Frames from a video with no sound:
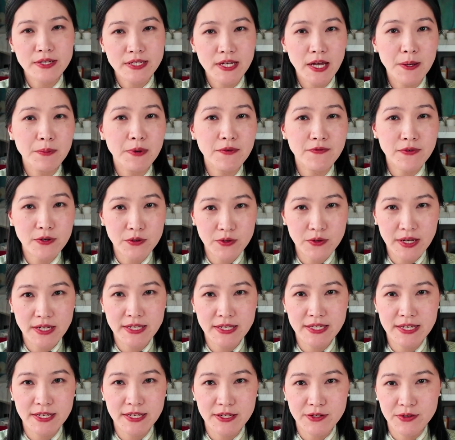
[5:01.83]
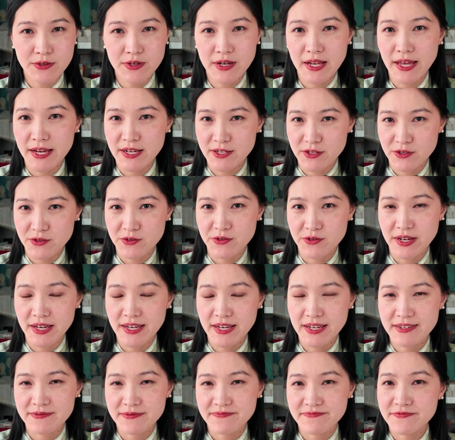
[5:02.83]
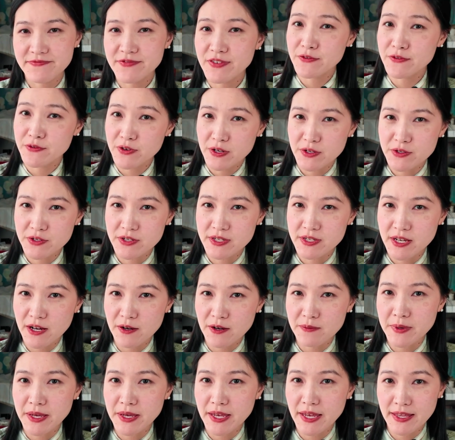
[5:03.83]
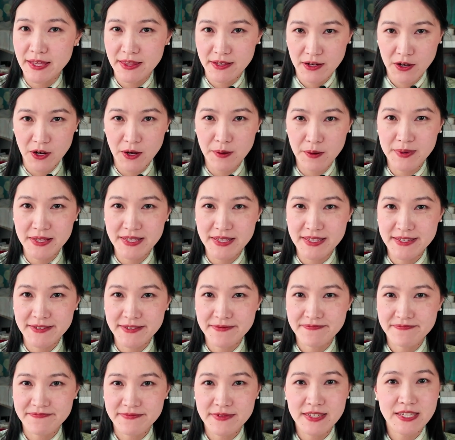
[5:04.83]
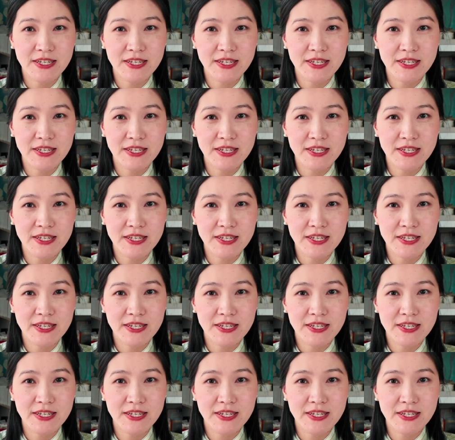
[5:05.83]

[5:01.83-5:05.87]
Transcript: What type of green tea do you like to drink? Feel free to tell me in the comments.